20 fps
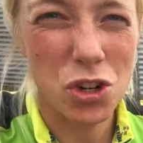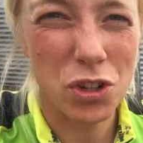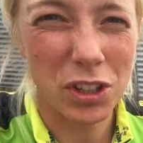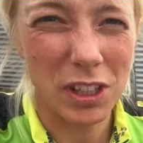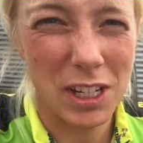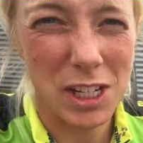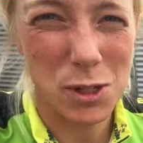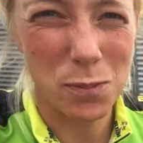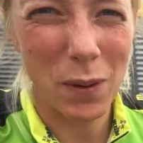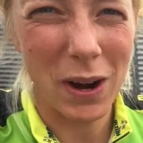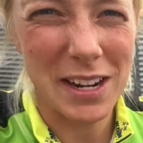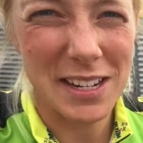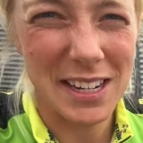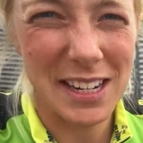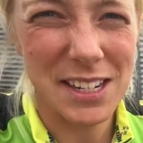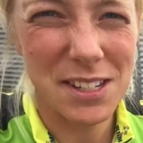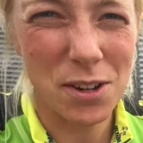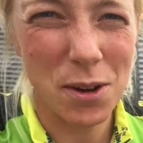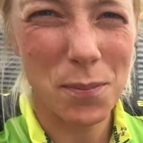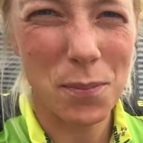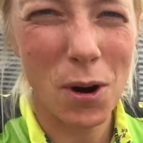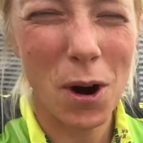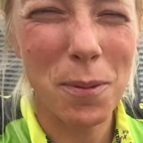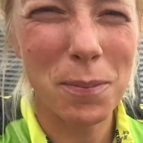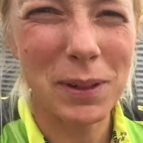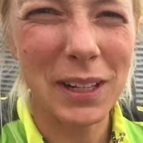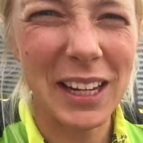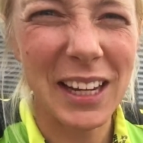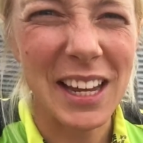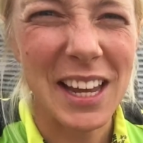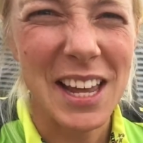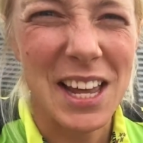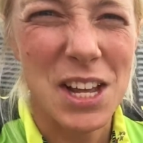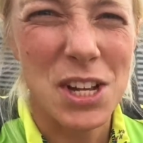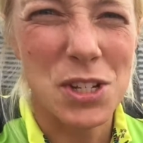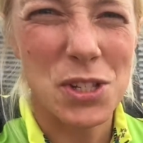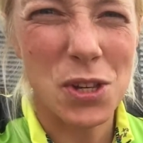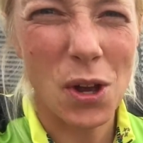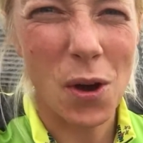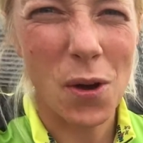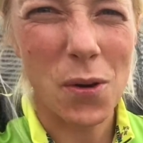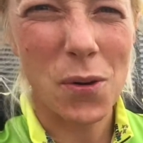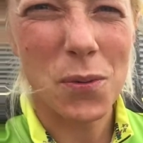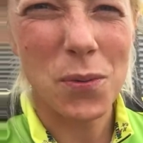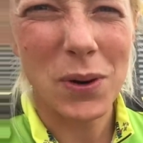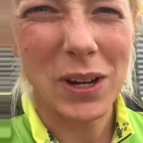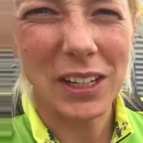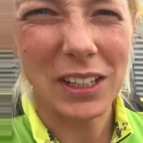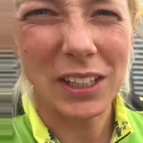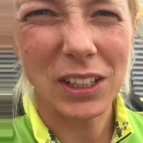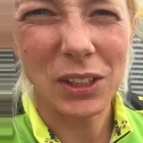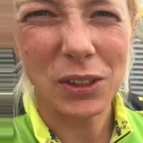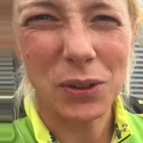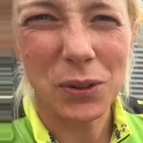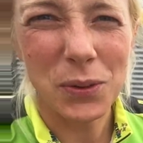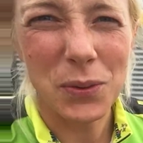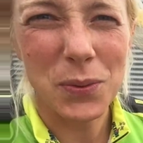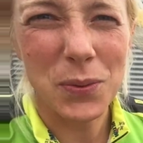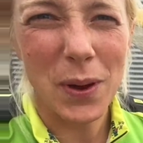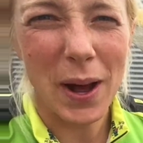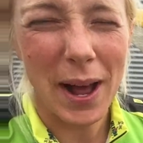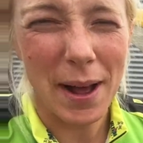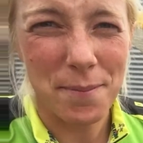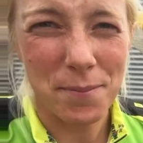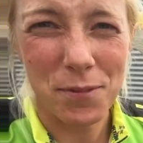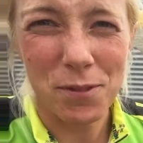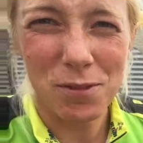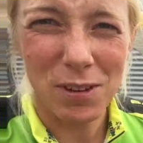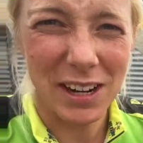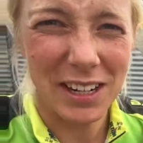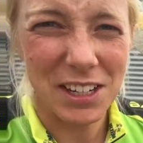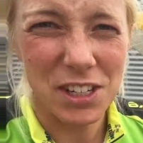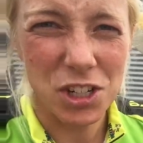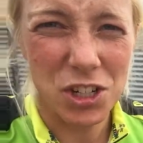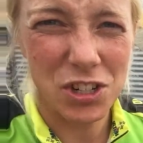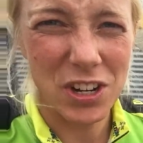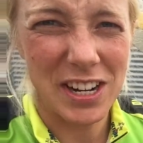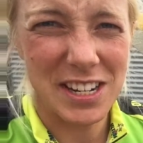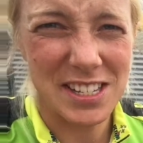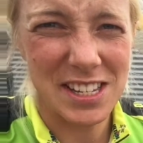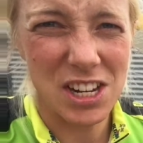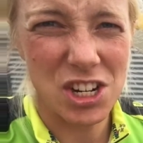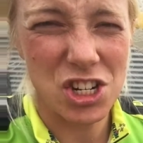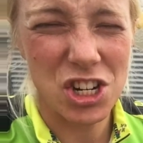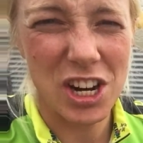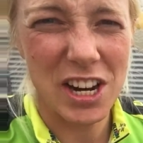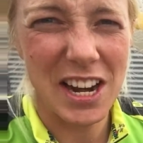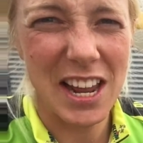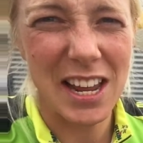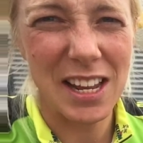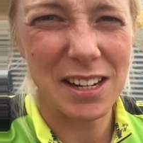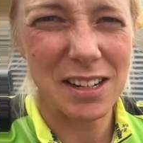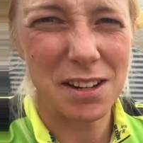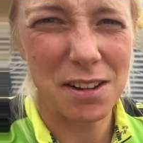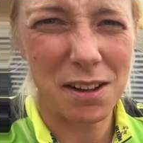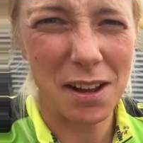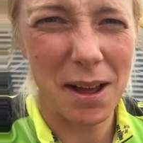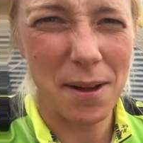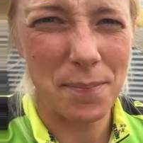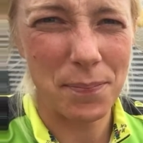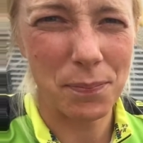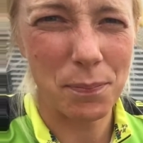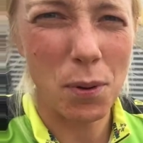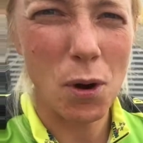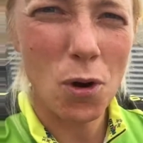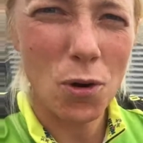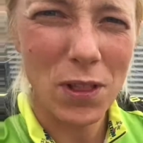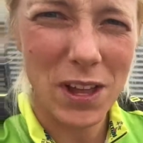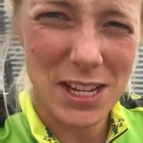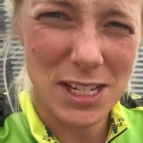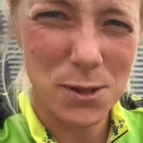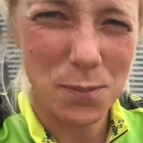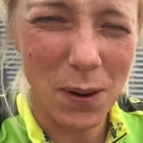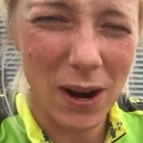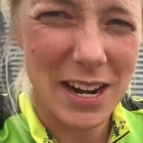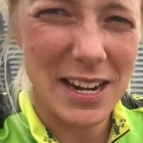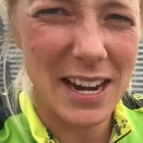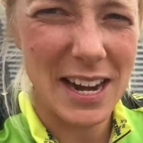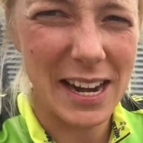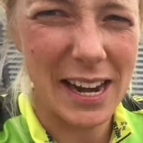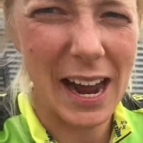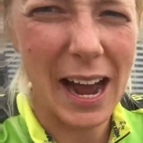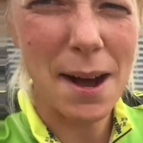sure that your spray deck's on properly. So when you run into transition and pull that spray deck